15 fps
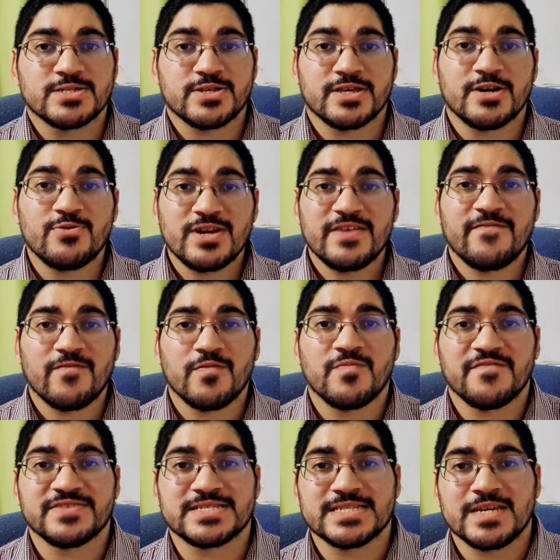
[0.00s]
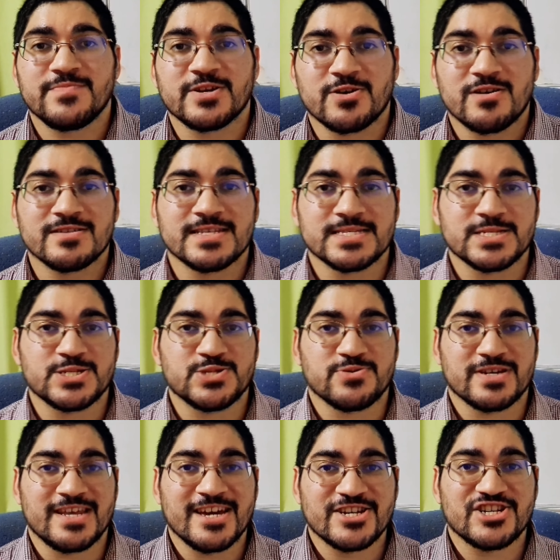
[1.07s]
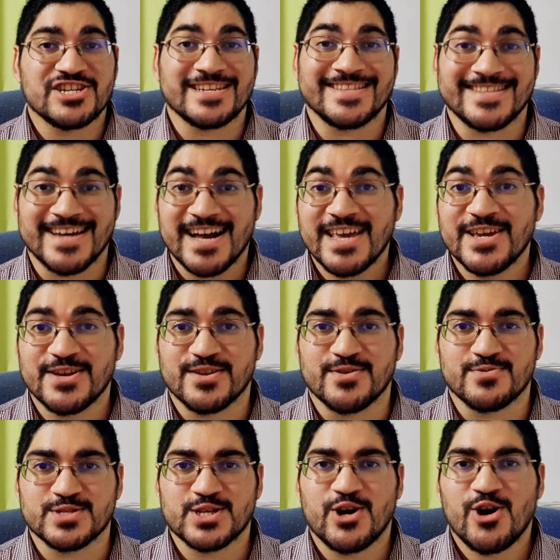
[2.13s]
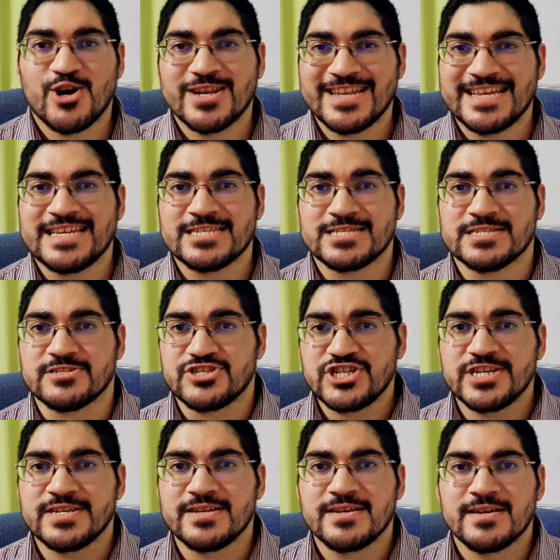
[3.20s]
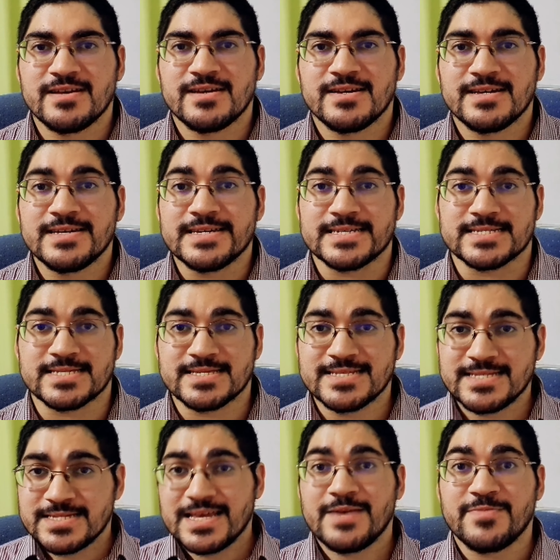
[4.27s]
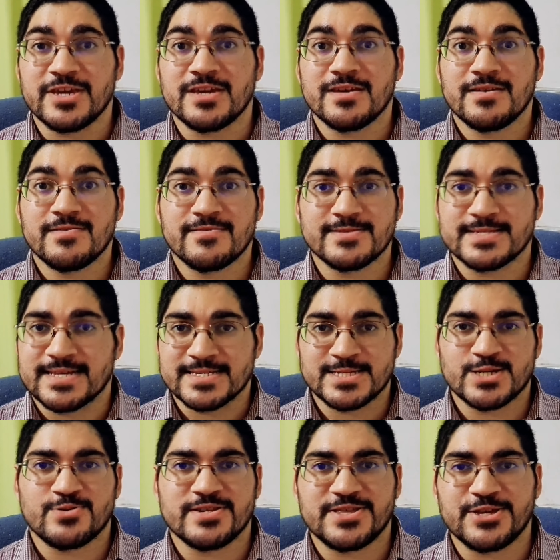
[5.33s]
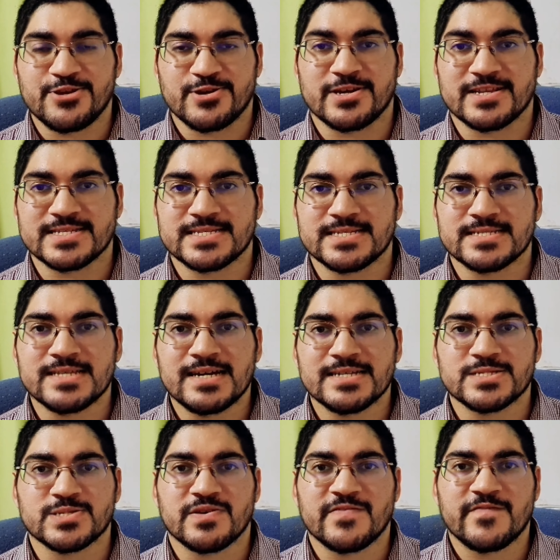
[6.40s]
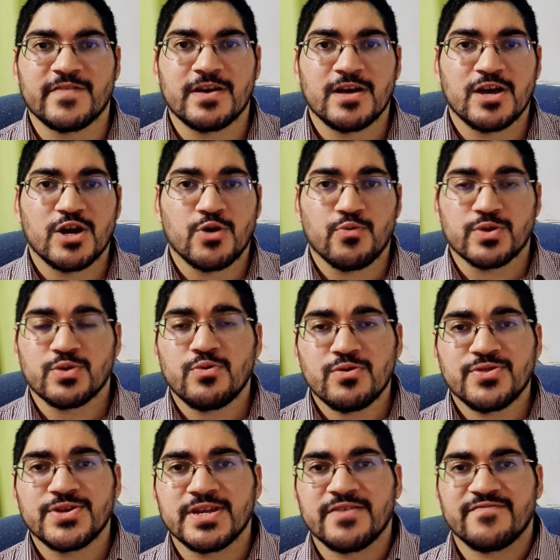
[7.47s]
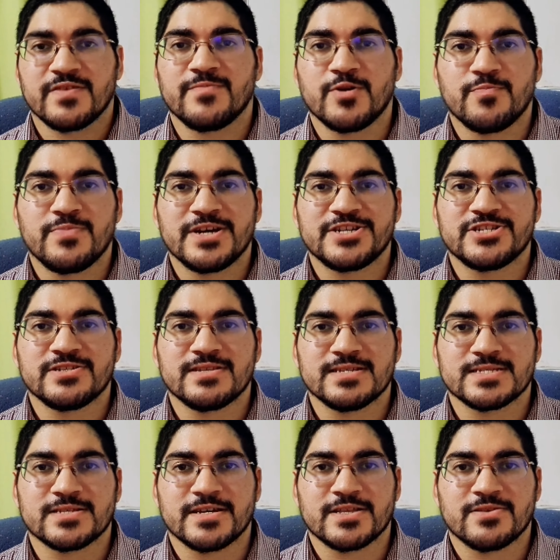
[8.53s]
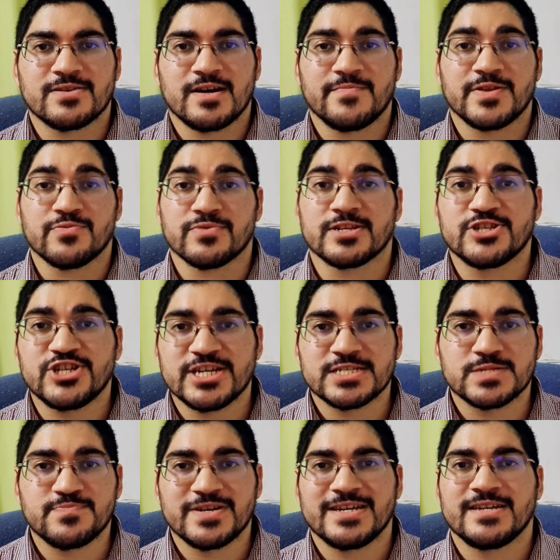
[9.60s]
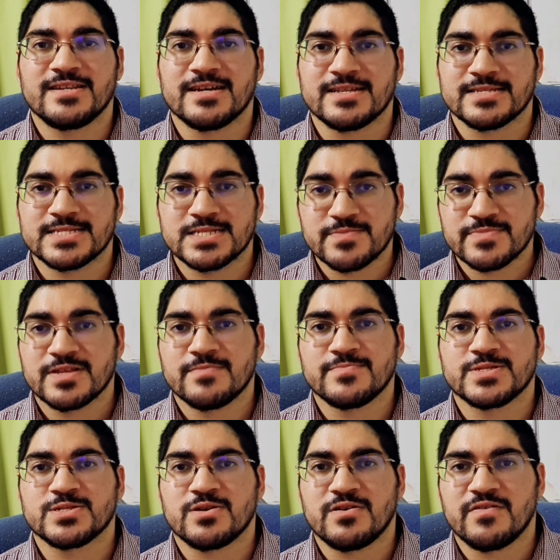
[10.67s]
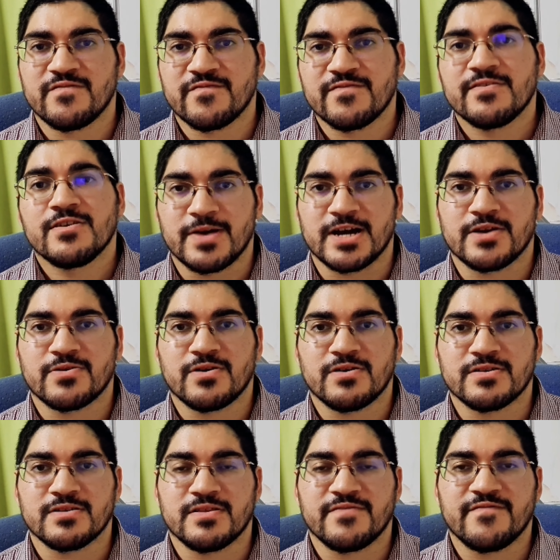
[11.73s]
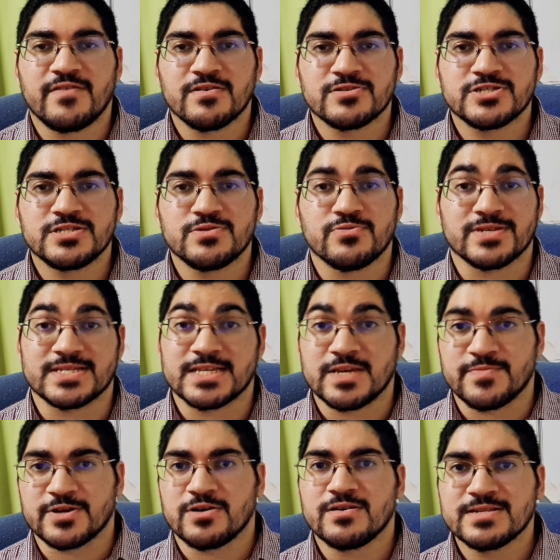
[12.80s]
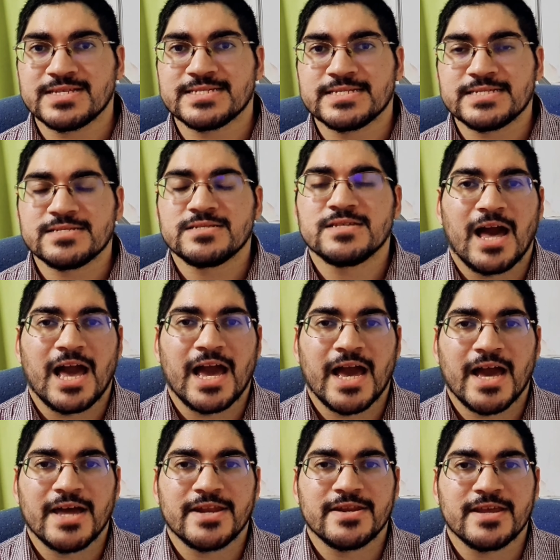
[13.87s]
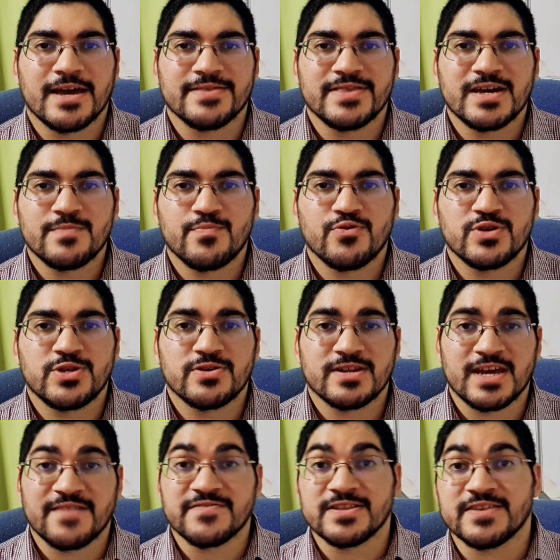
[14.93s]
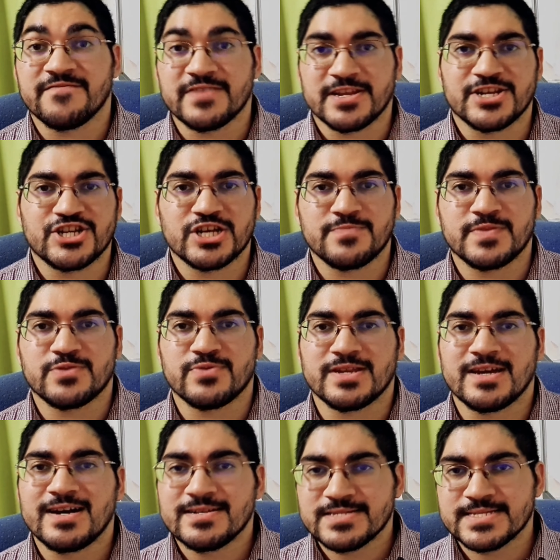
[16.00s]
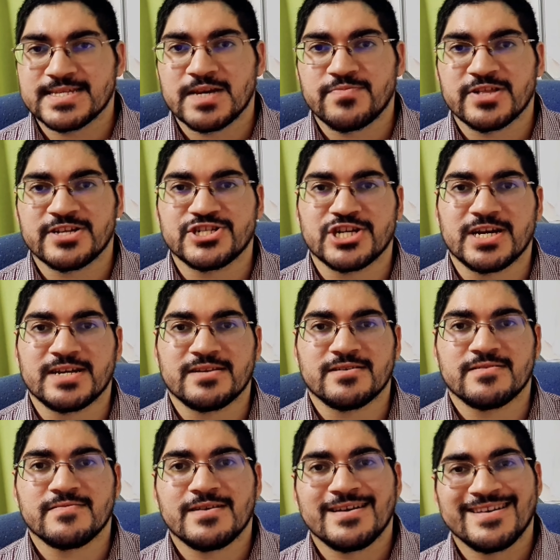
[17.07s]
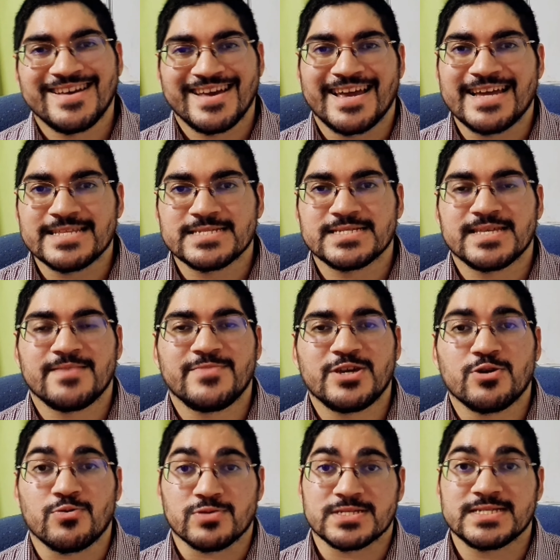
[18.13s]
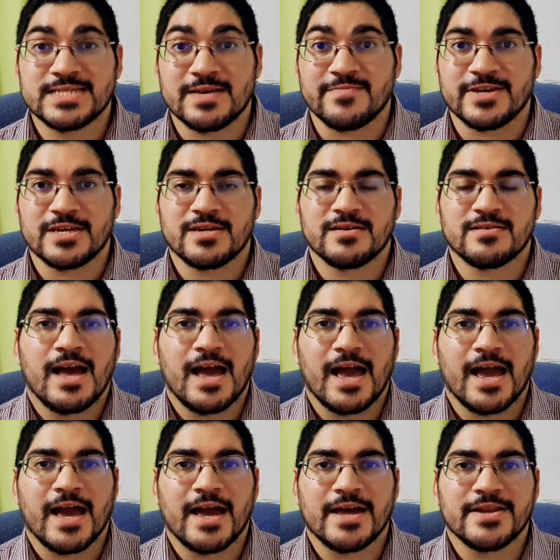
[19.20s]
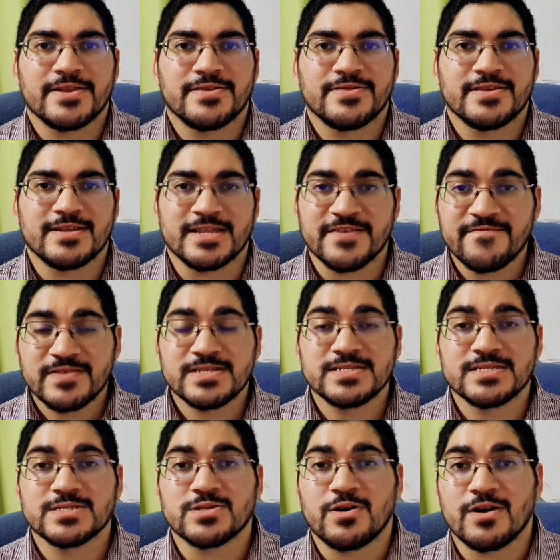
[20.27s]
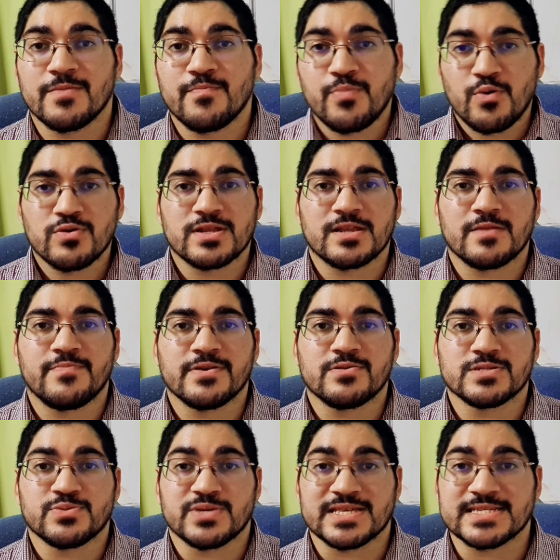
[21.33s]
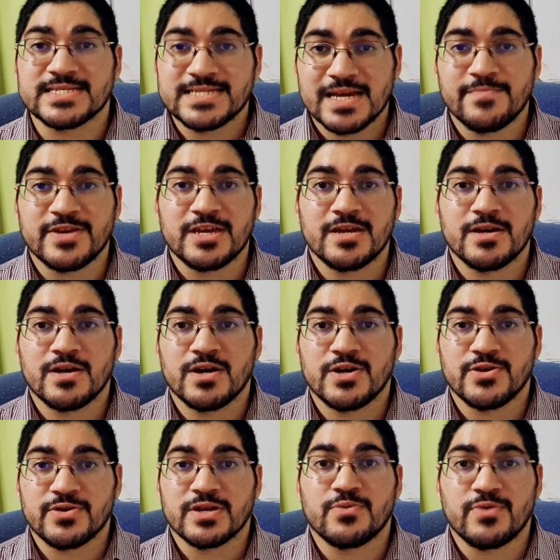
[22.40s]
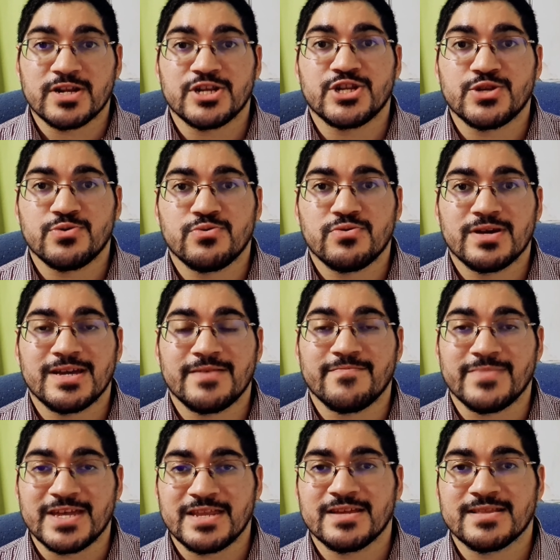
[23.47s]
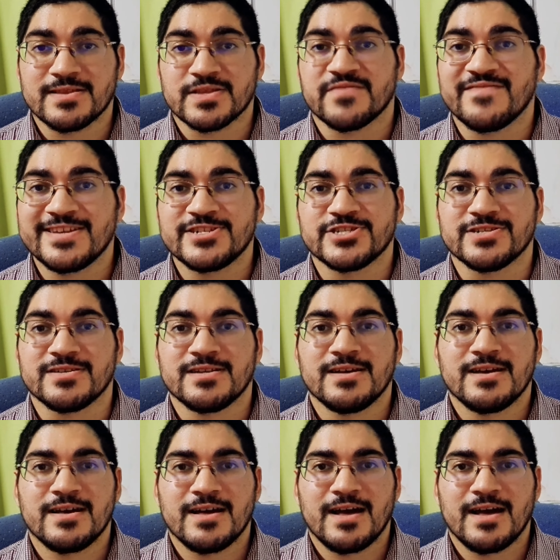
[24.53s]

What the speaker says: So the only form of ischemic heart disease you can actually diagnose on ECG is the STEMI, because that's the only thing you're going to see signs of. With all three of them, your patient is going to come in with chest pain and symptoms of myocardial infarction or ischemic heart disease, and at that point you're going to have to differentiate between unstable angina, STEMI or STEMI. And the differences are important because with a STEMI, you're going to want to do immediate intervention.